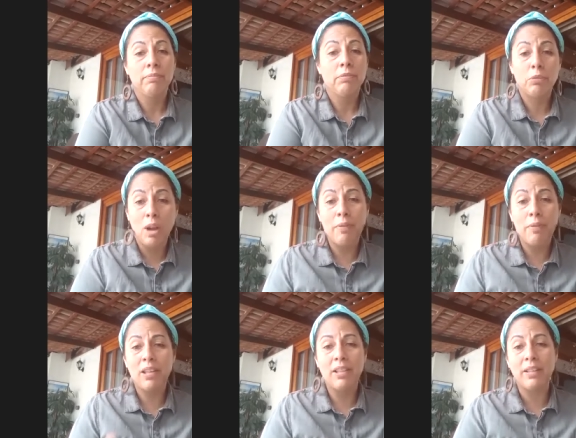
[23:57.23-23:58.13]

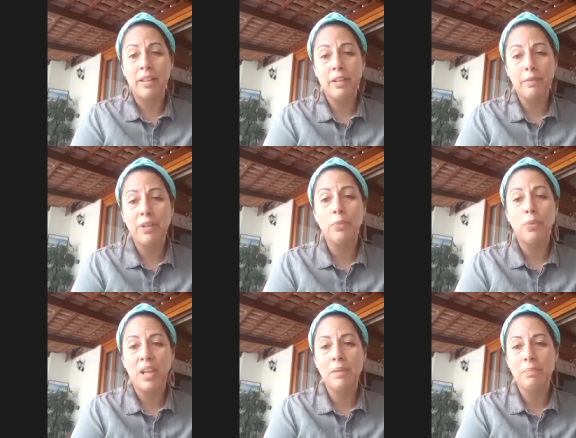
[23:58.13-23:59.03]
travel in a different
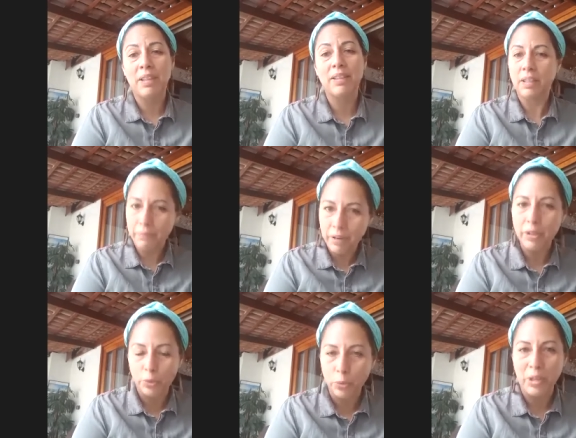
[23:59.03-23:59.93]
way, but in a very
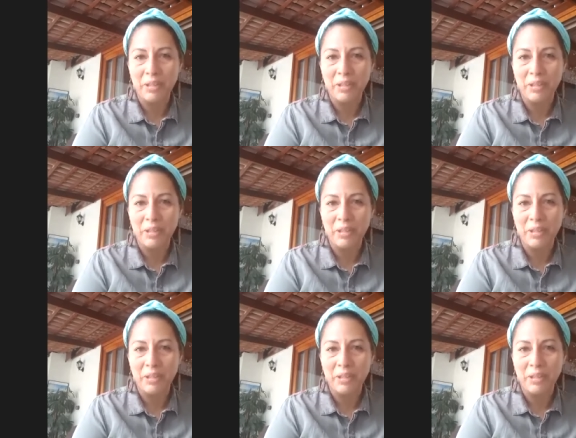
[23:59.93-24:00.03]
good way.